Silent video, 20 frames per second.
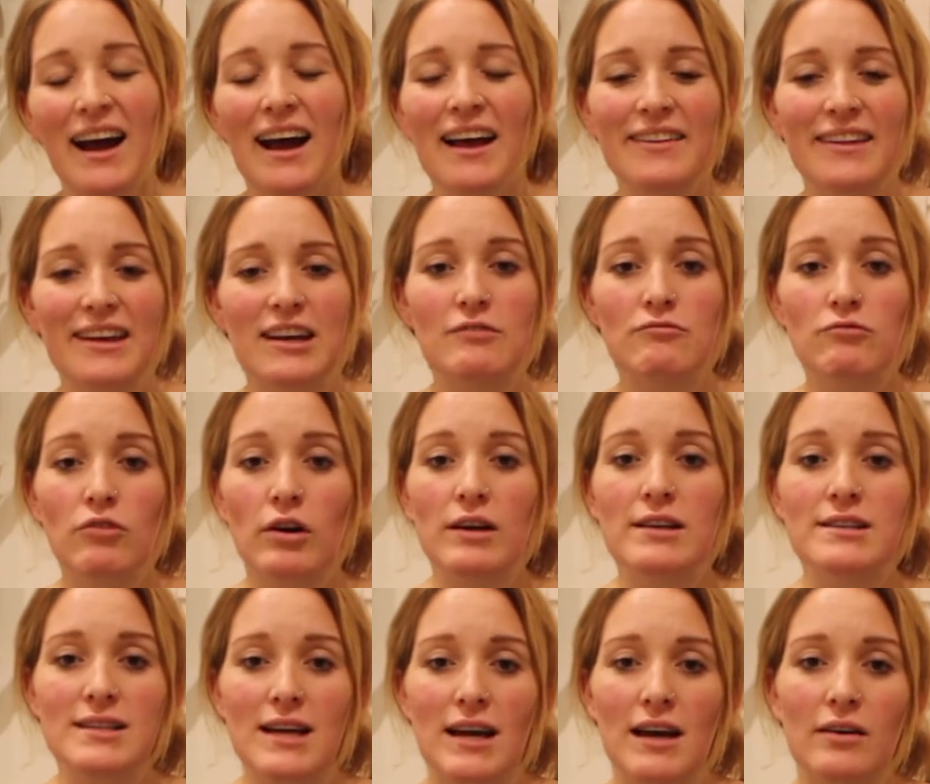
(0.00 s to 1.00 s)
and they can
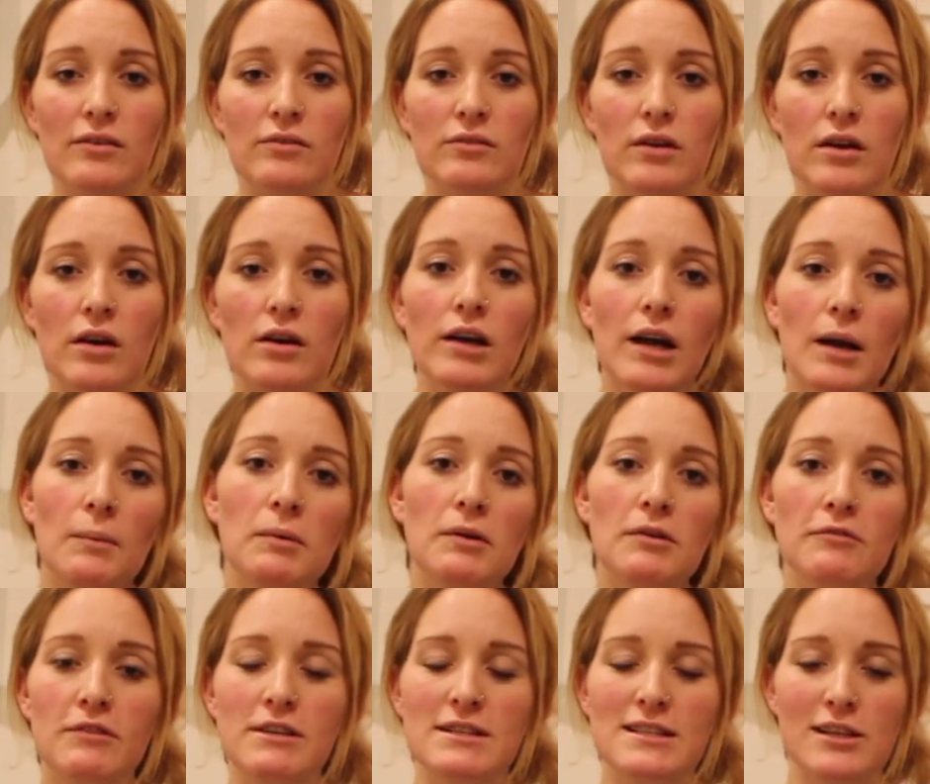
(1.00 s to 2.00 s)
write down a couple
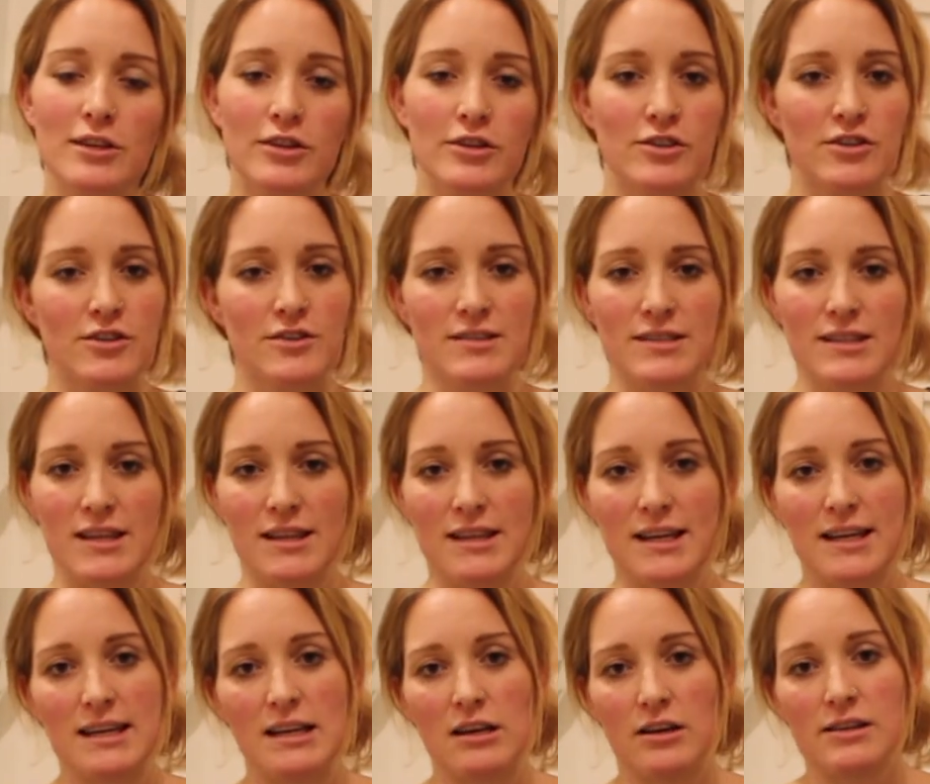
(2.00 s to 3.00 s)
of resolutions that
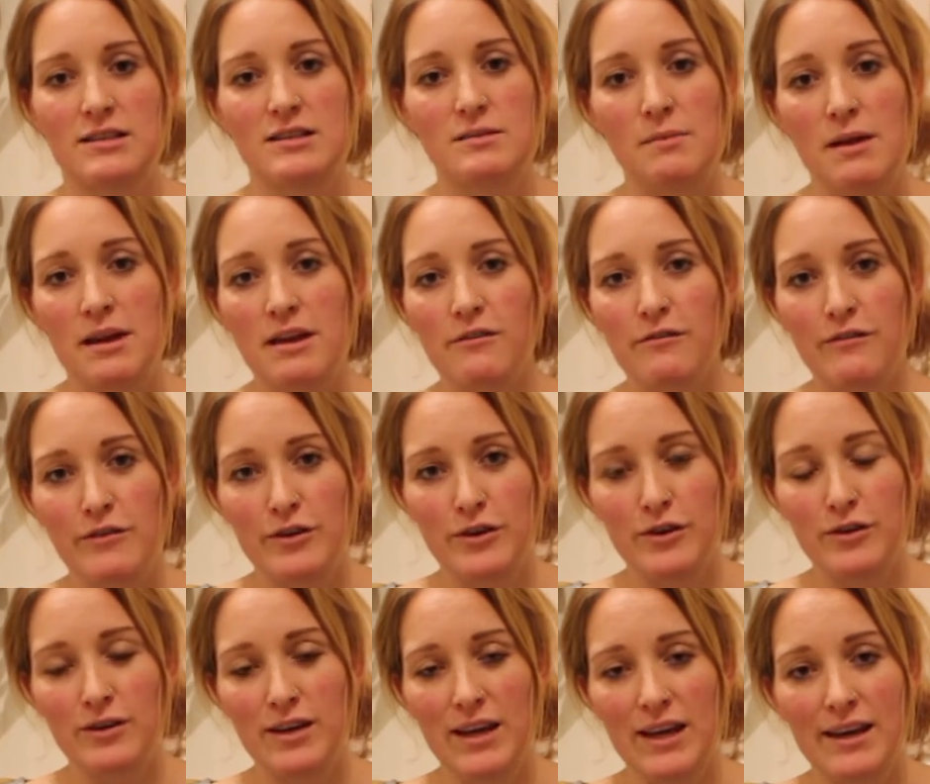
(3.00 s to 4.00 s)
they'd like to make for the
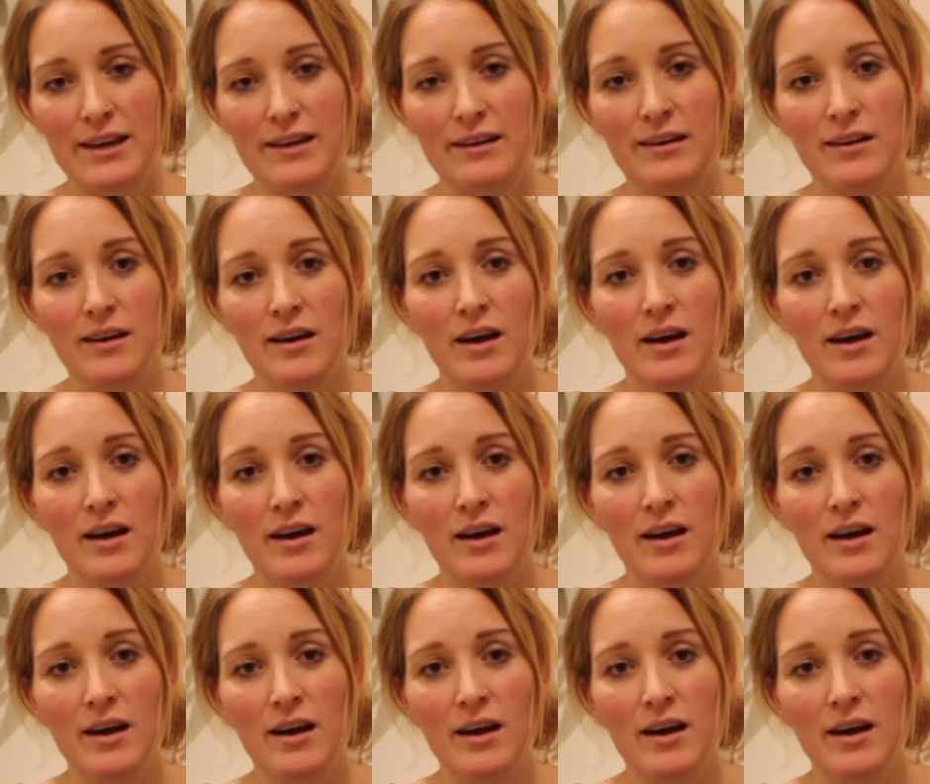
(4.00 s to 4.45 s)
new year,